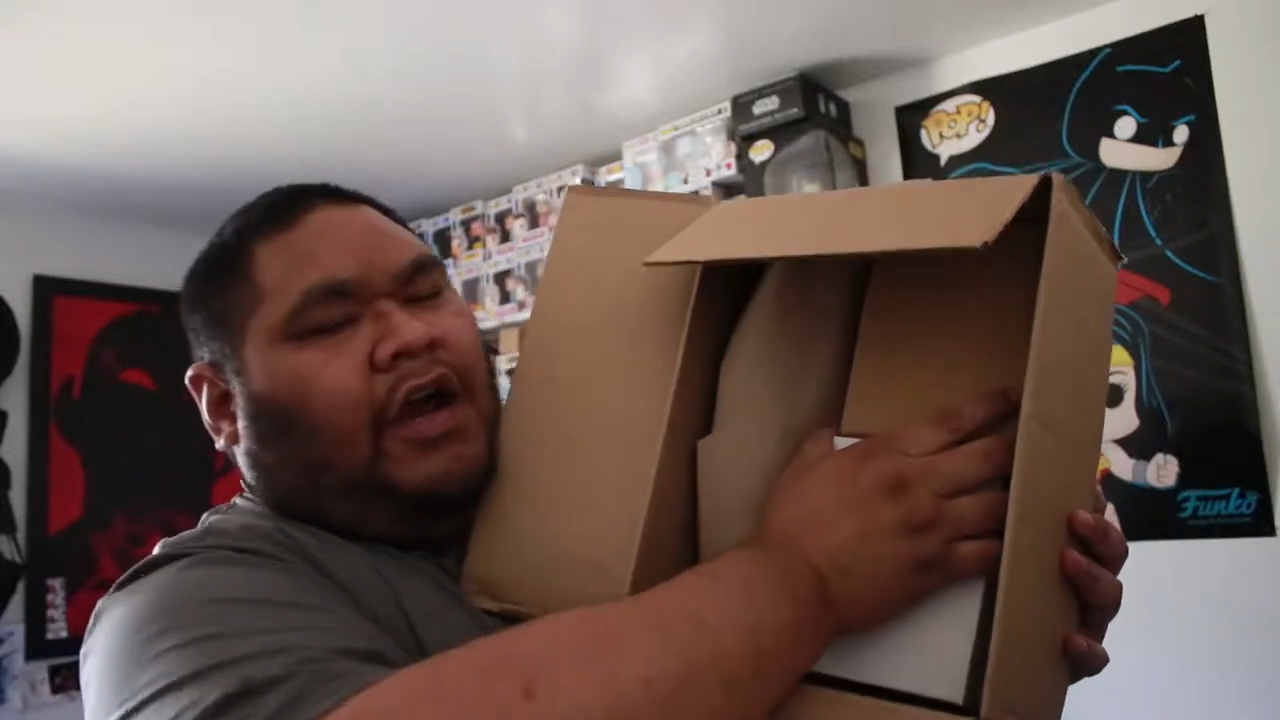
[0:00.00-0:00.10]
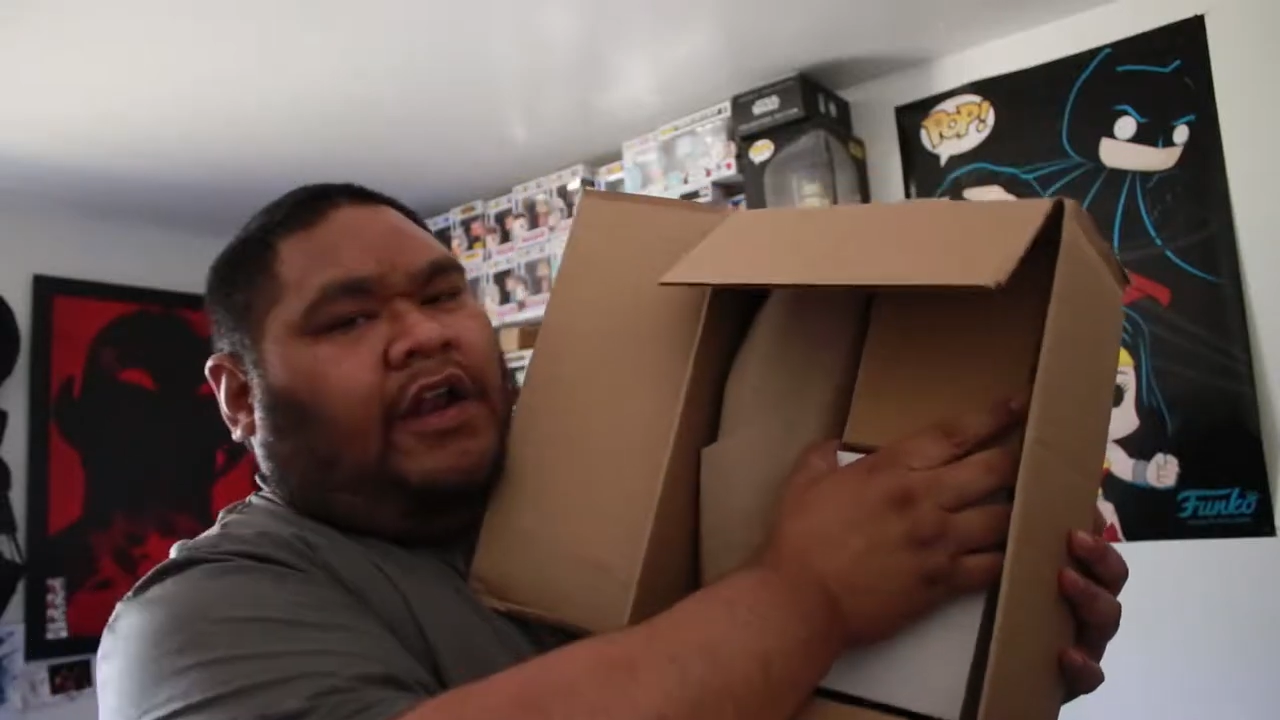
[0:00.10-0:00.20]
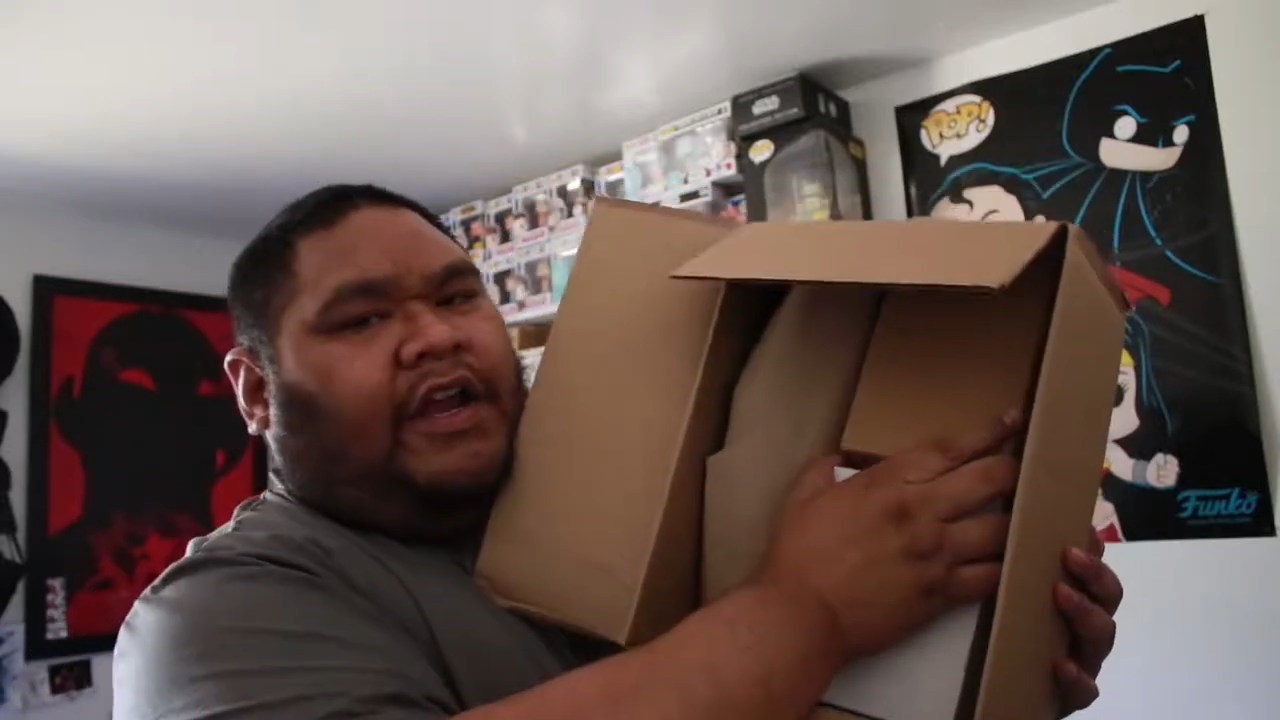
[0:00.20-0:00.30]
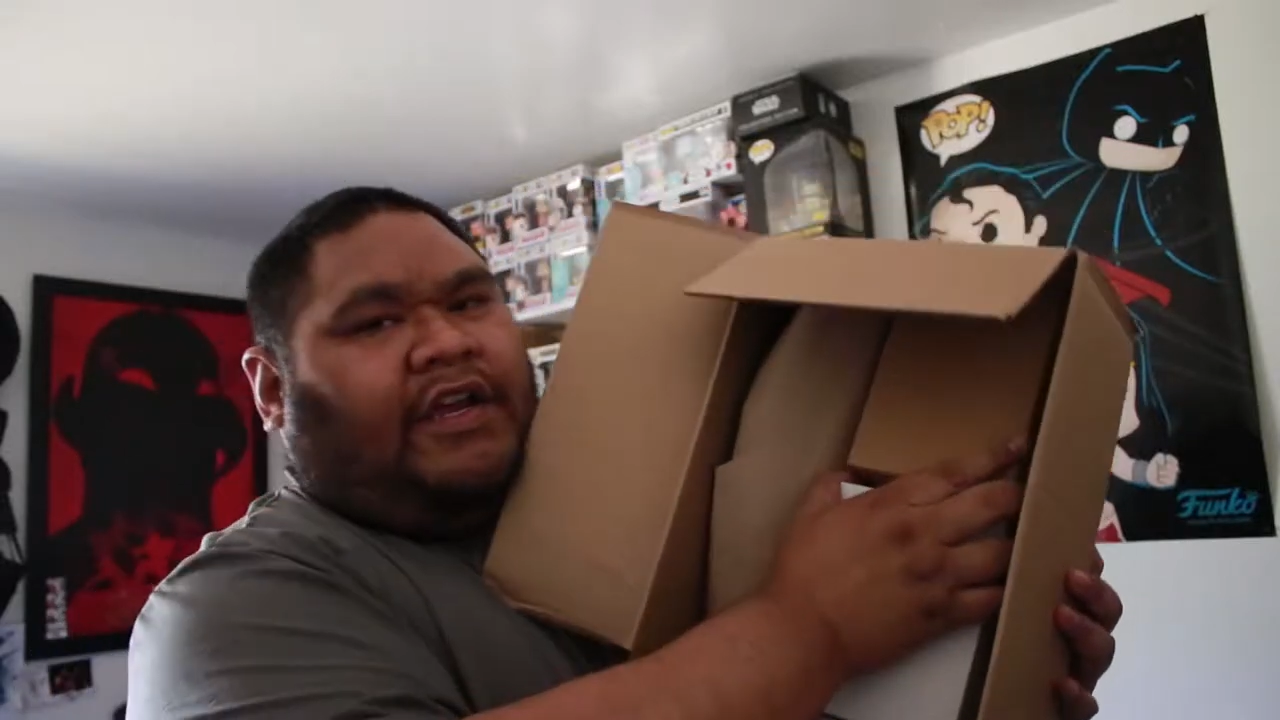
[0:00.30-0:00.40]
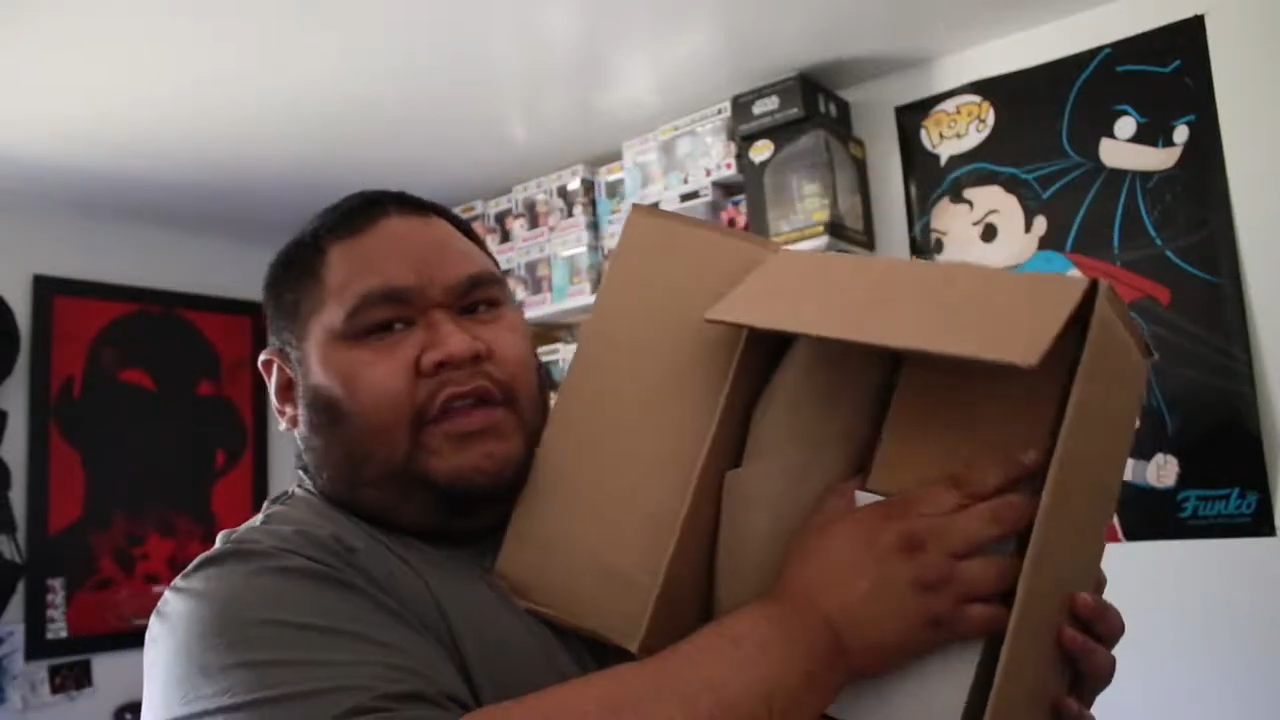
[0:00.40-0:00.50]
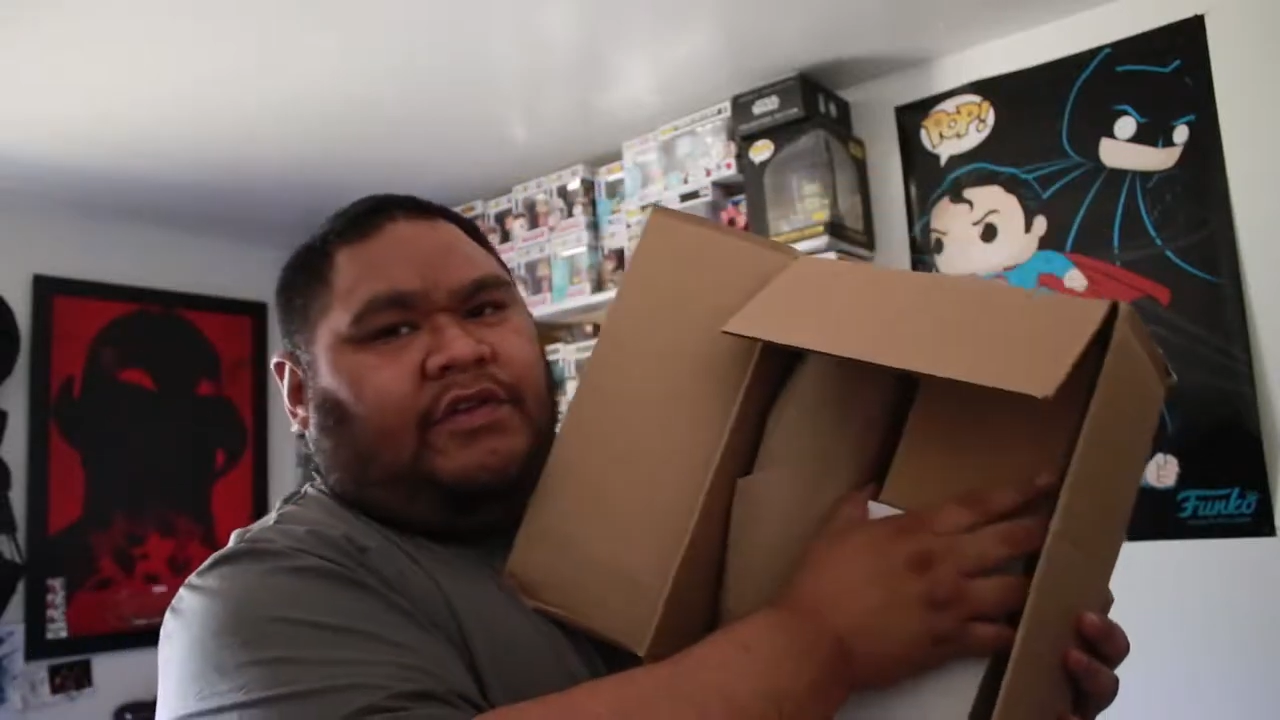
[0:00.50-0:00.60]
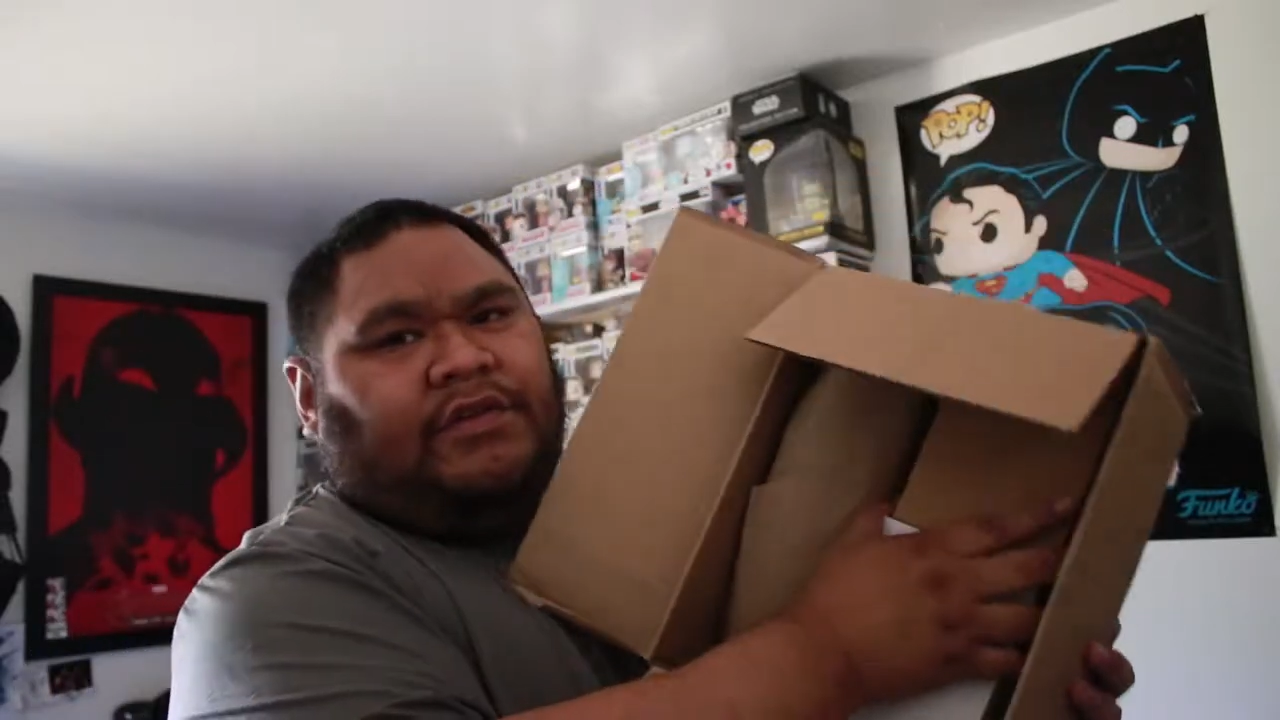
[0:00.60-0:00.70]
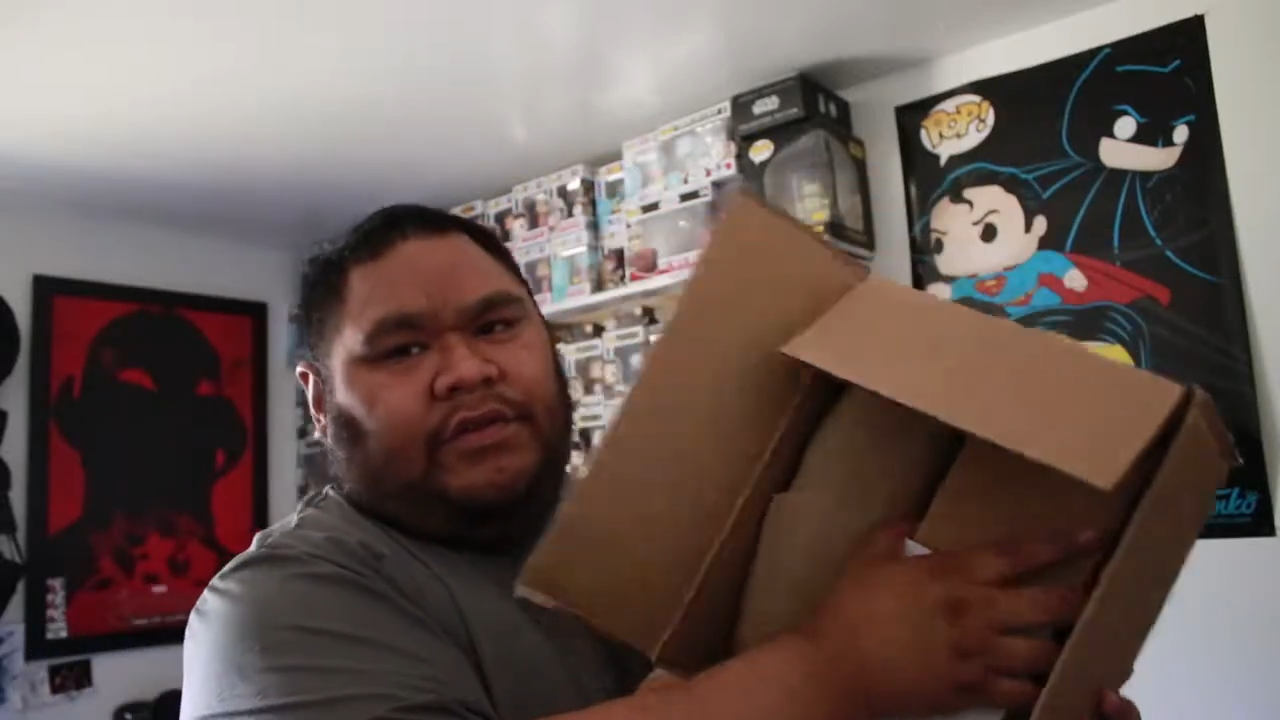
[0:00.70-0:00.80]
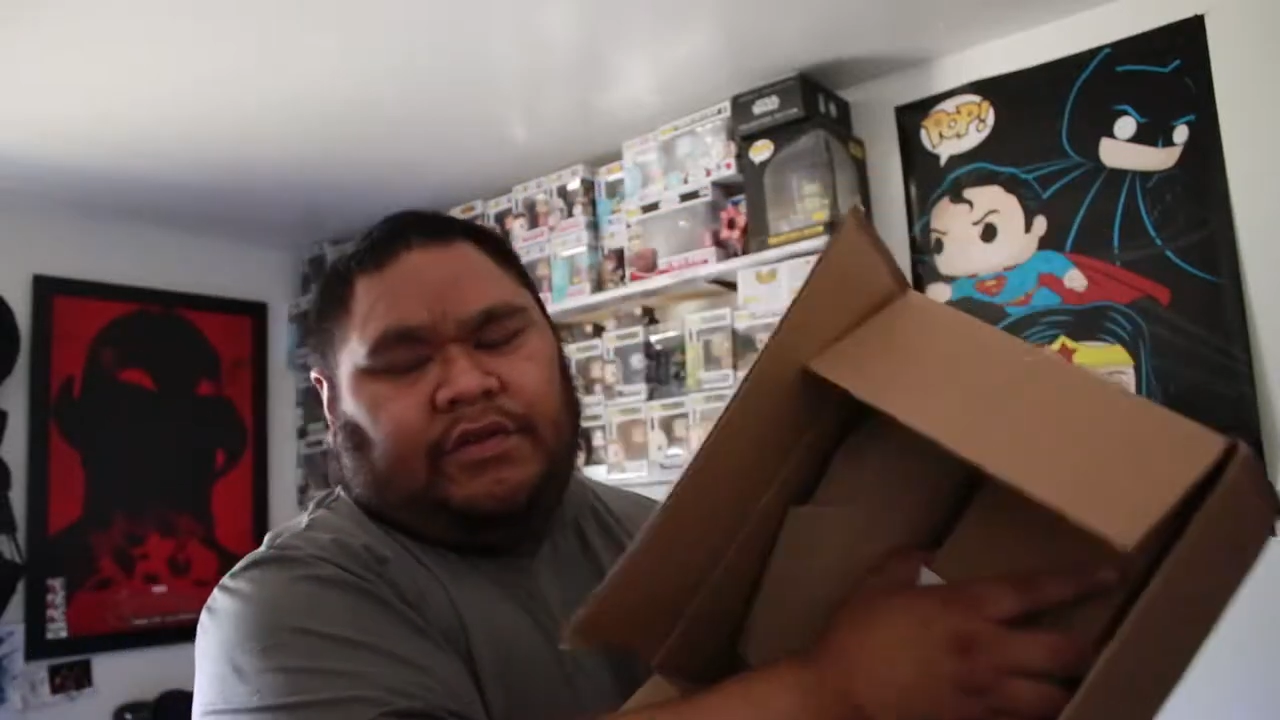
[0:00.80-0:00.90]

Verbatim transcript: I like how they